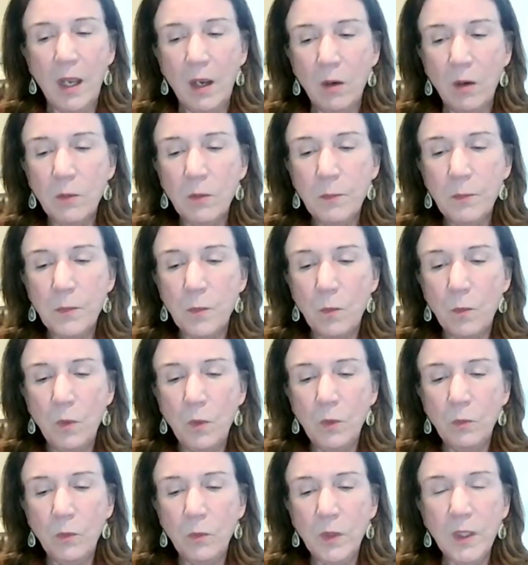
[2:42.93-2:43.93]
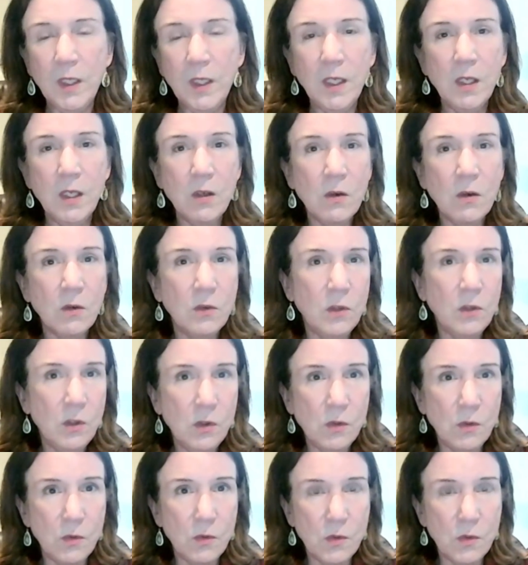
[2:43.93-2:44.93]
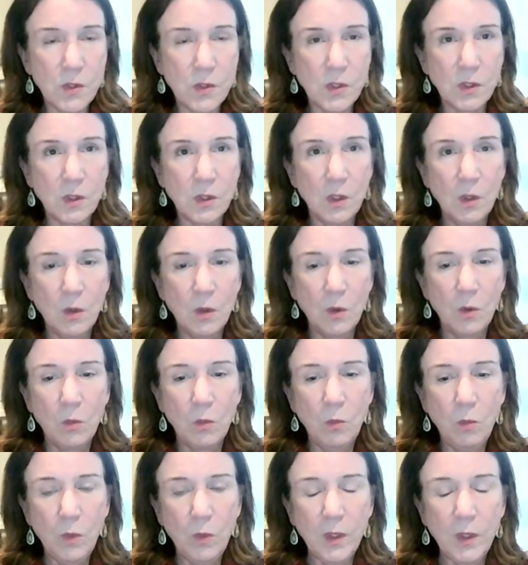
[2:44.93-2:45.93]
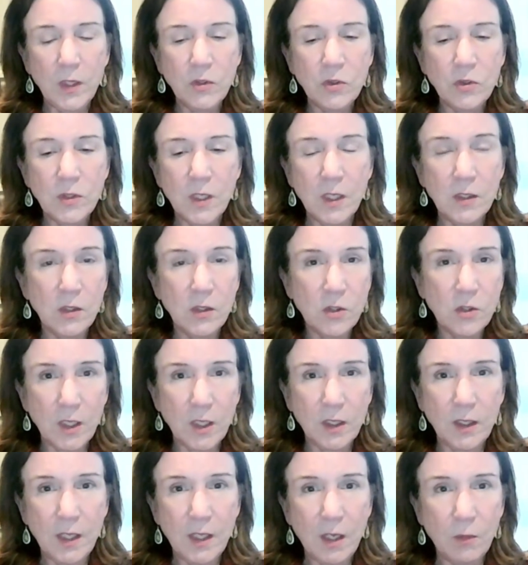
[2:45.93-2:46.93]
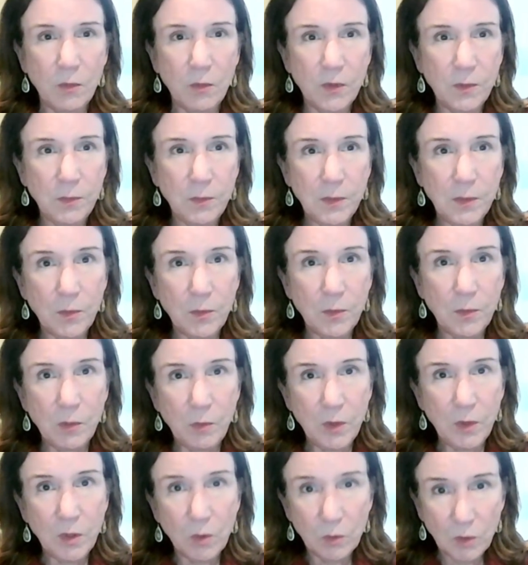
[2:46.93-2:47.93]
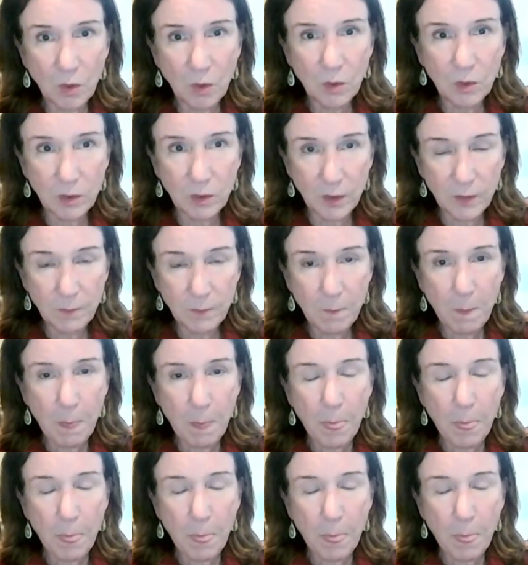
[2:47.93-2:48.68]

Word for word: our when we hear news, we tend to check it out with the people that we know locally,